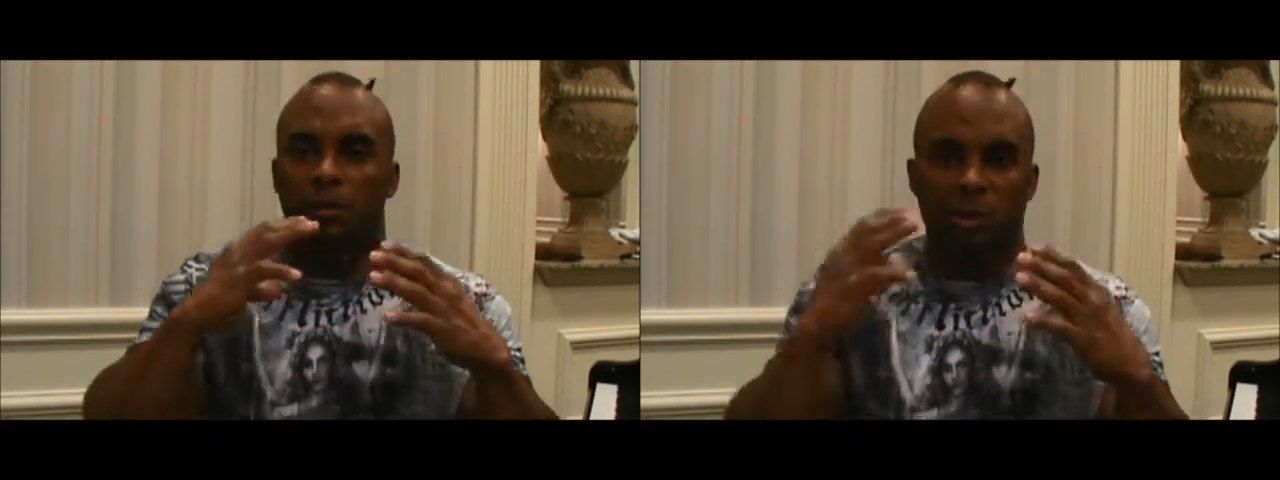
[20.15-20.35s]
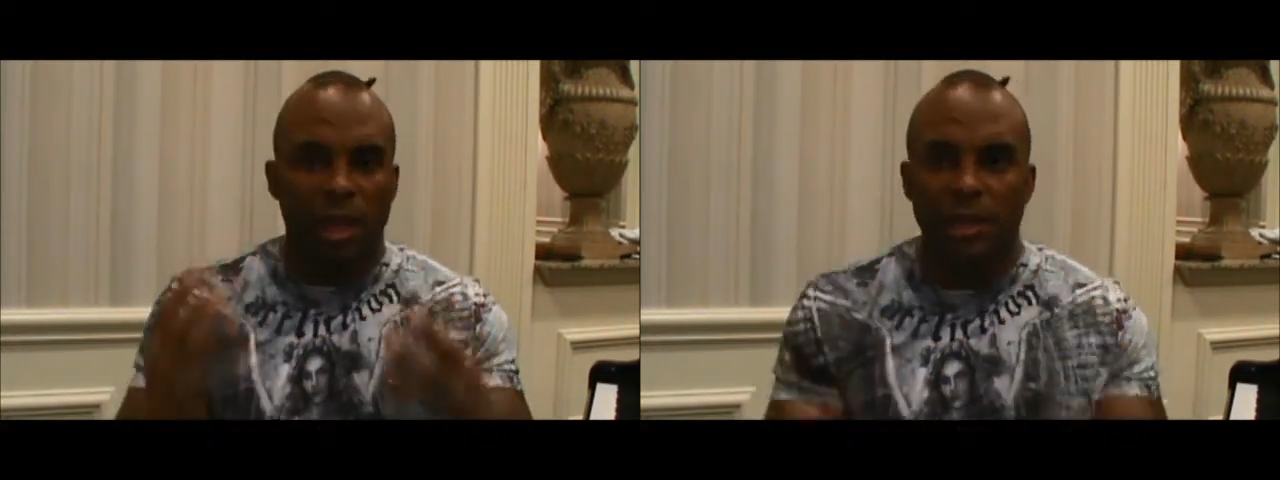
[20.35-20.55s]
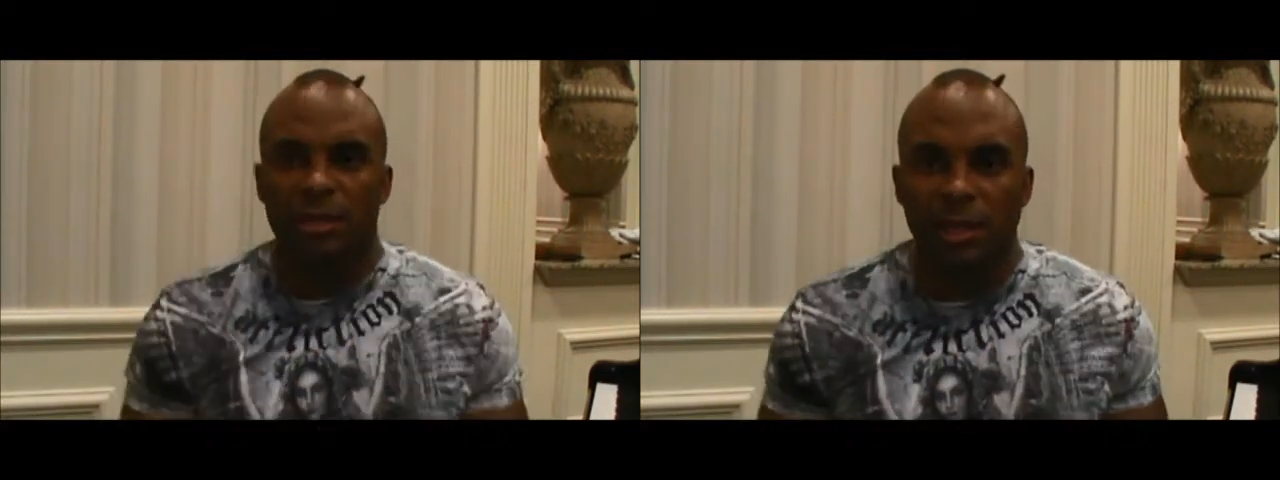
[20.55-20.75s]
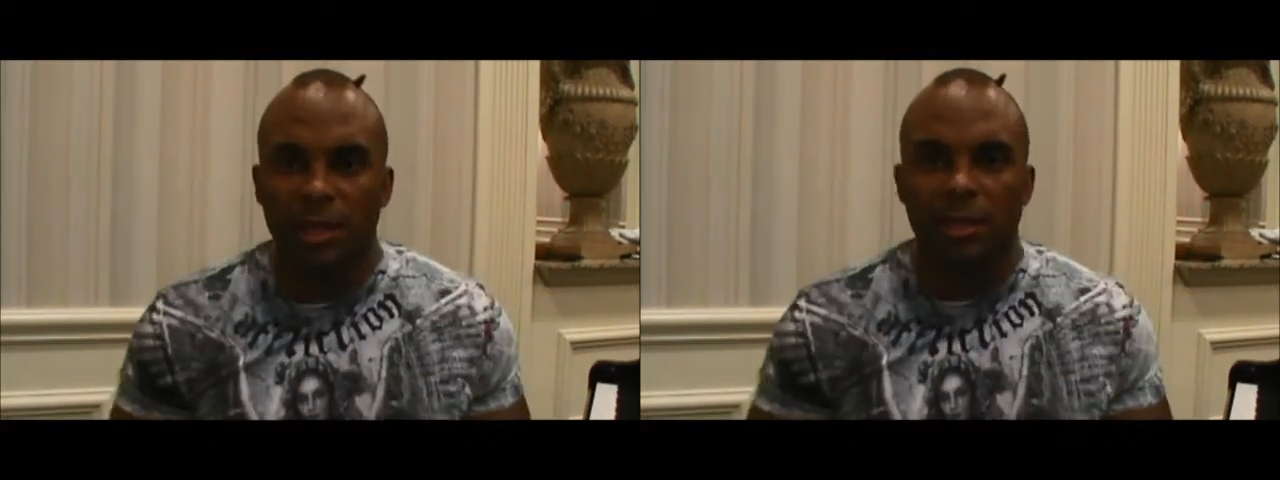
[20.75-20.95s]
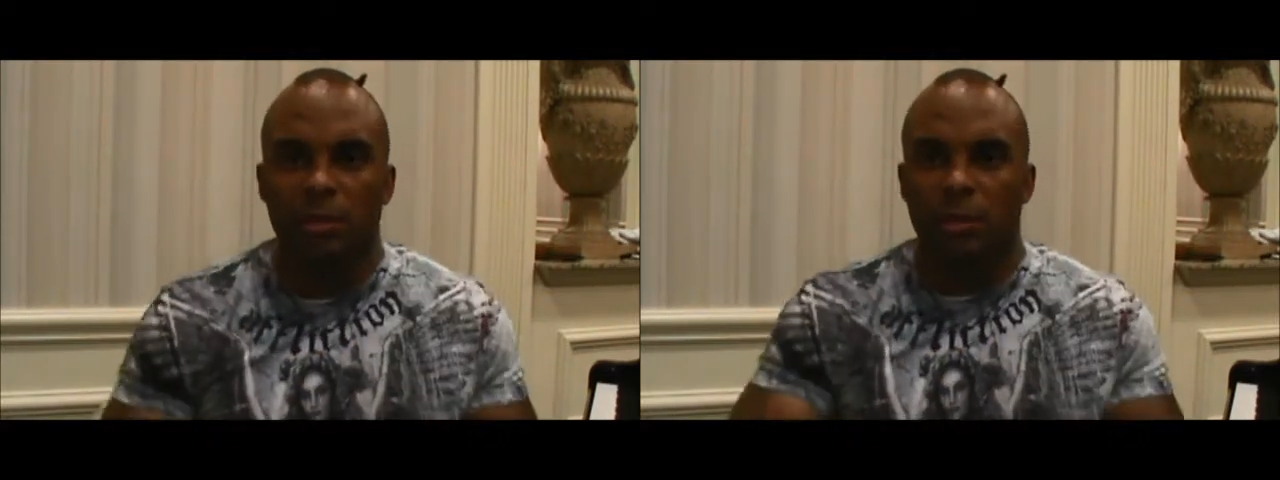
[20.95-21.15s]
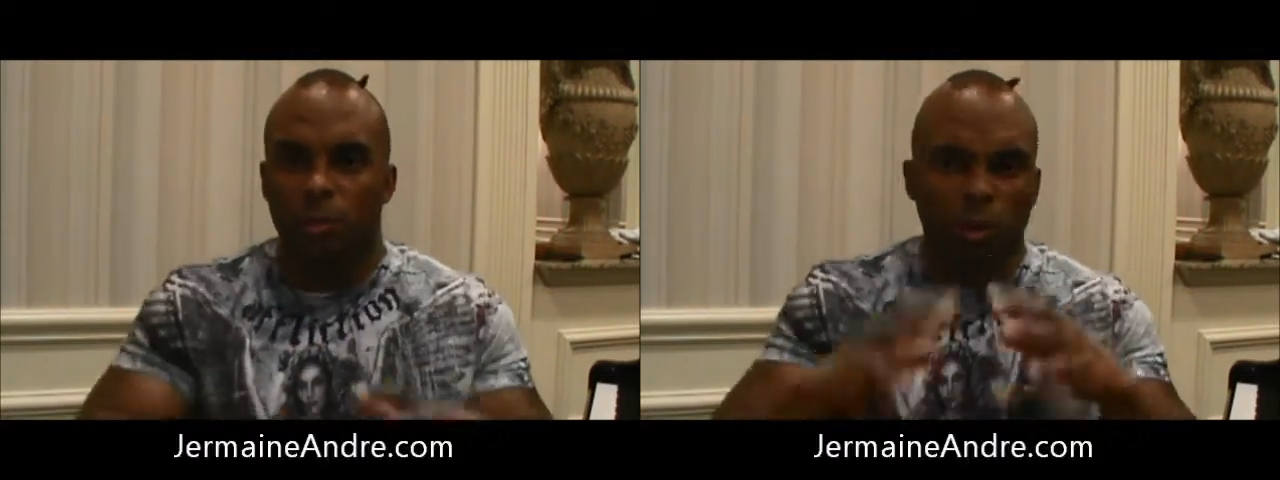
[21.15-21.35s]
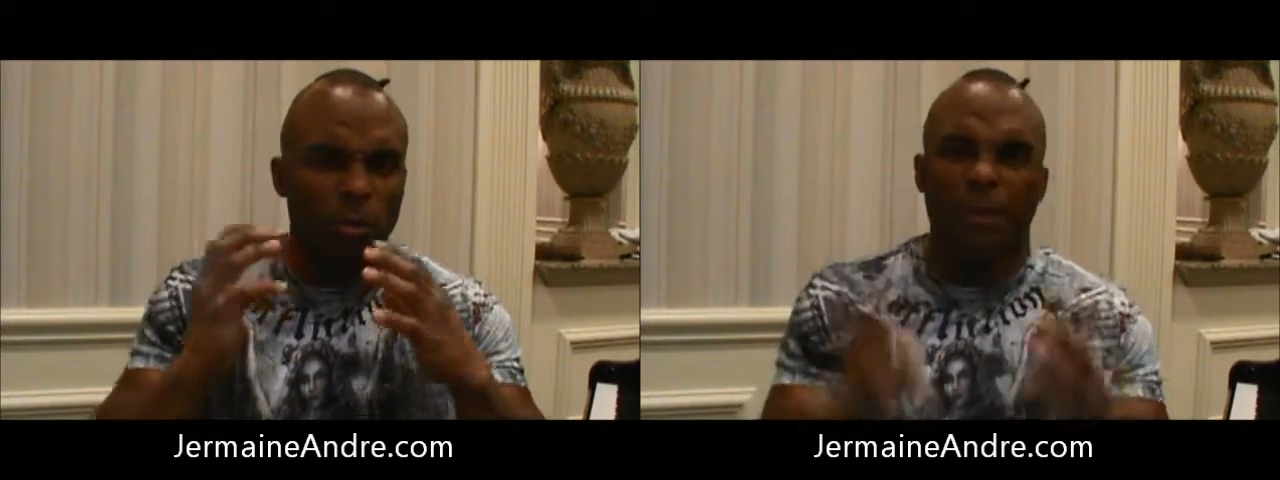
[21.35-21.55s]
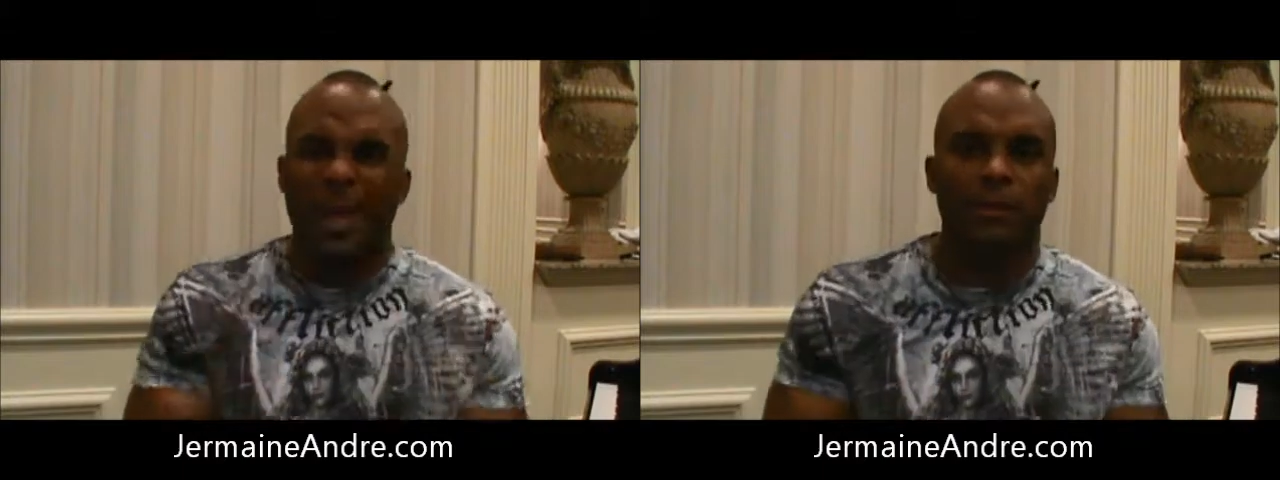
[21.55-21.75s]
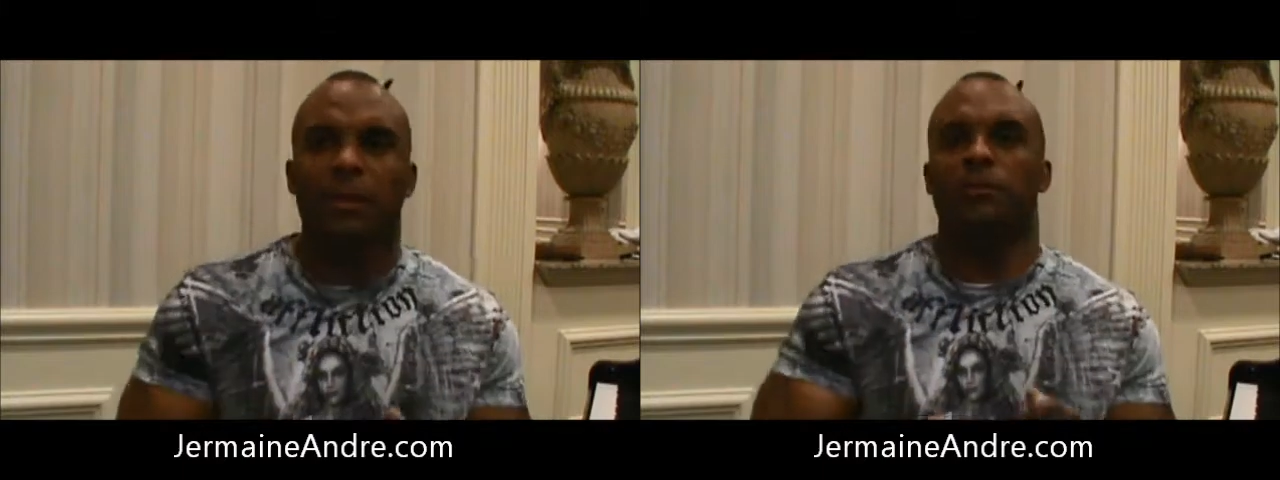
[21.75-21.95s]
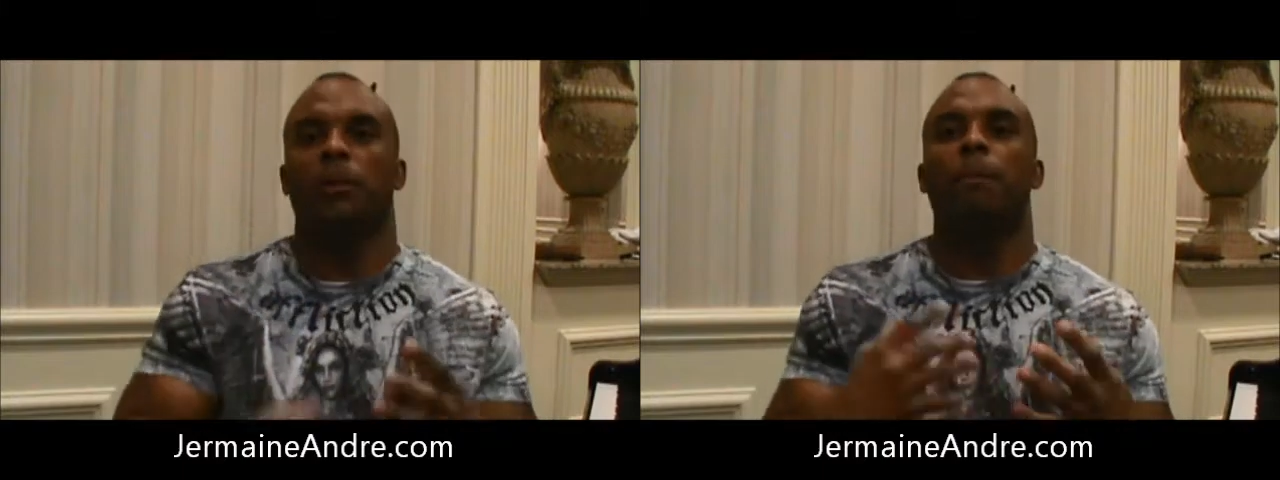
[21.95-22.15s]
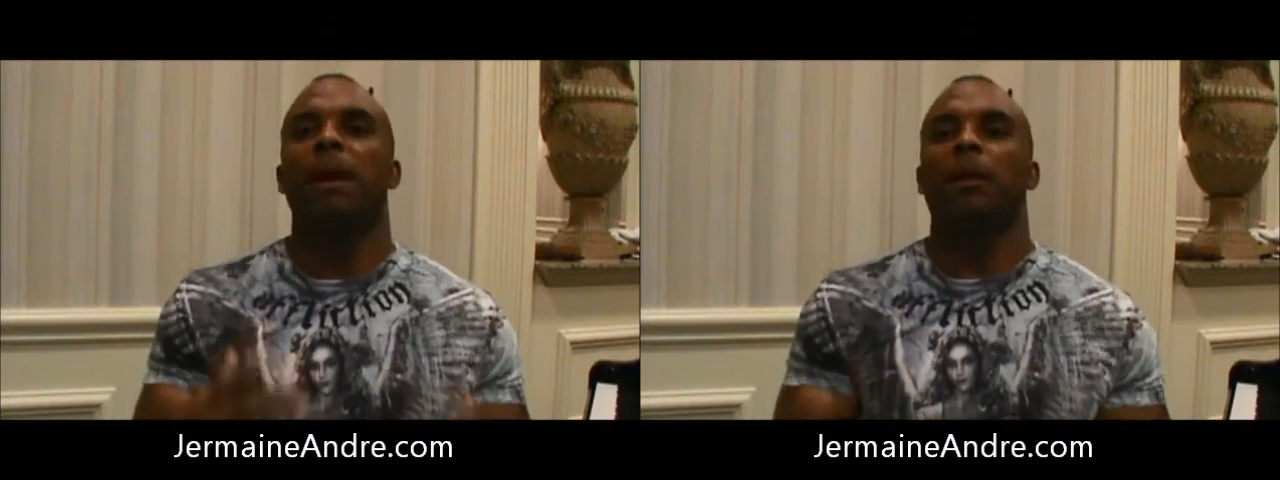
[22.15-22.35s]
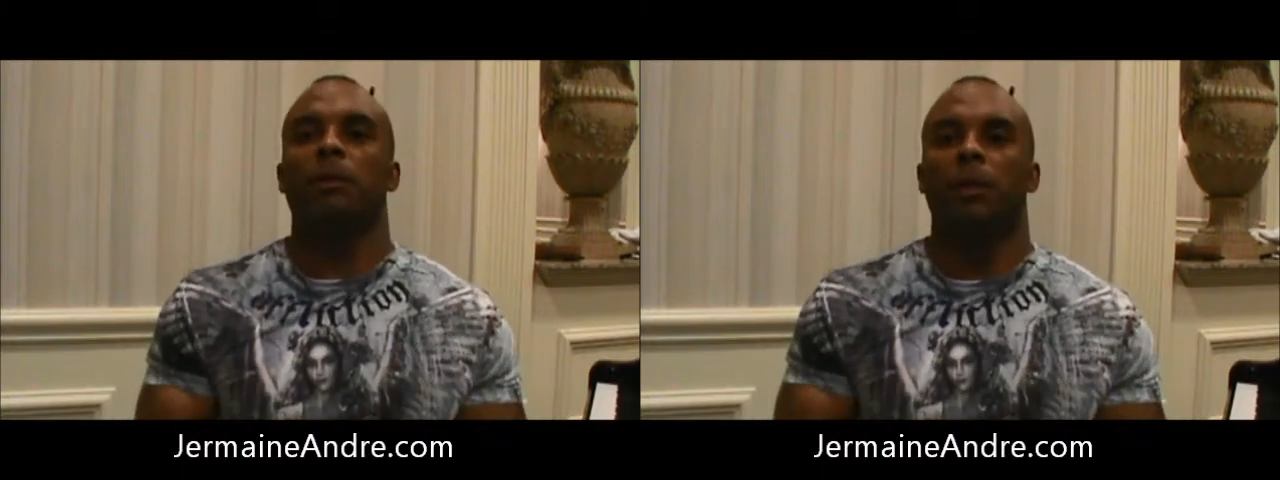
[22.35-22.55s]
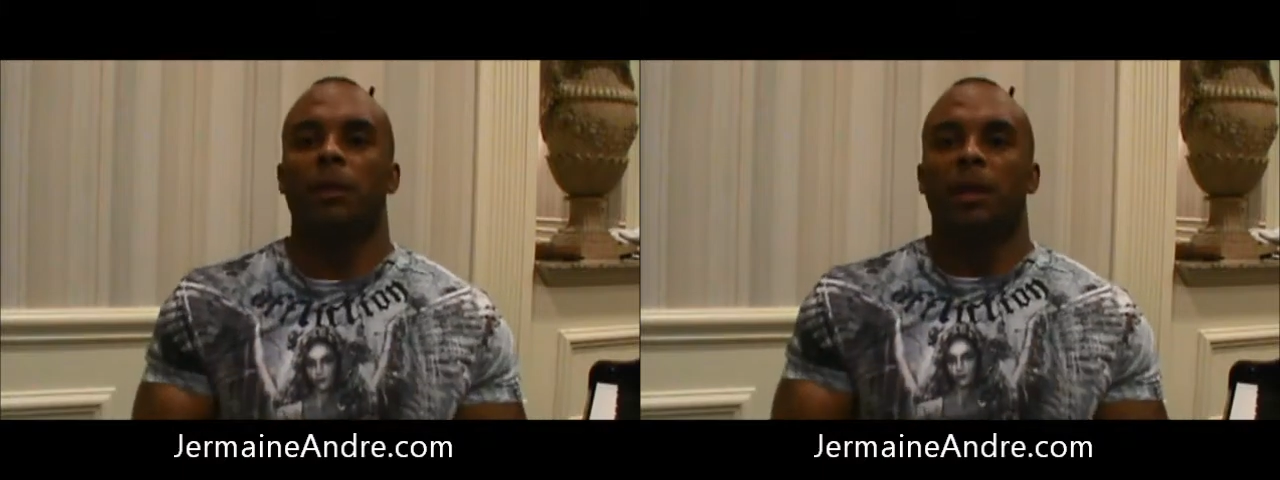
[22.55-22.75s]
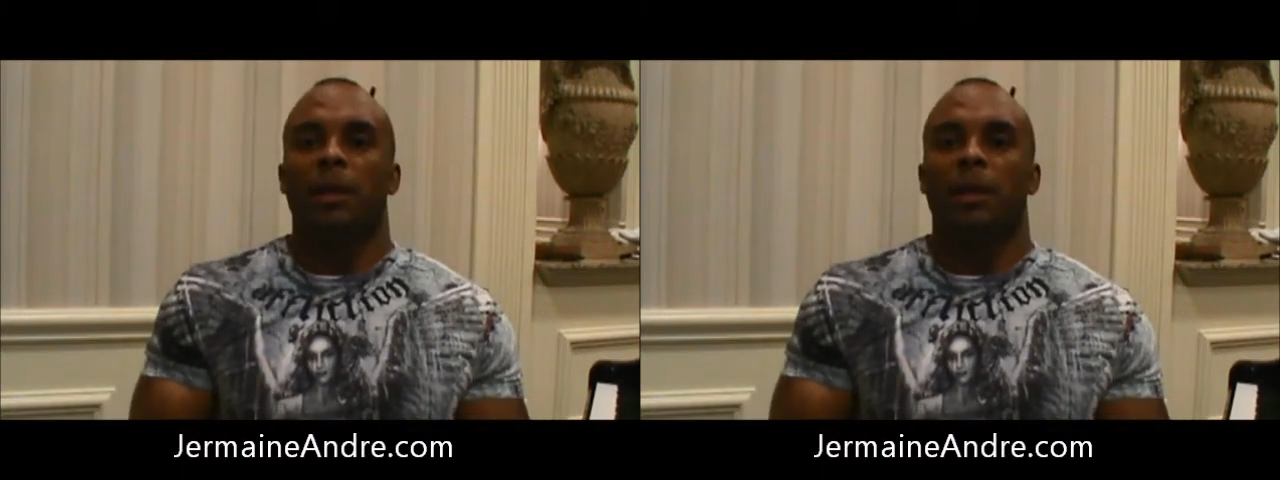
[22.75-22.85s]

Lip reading: change things, work bad things for the better.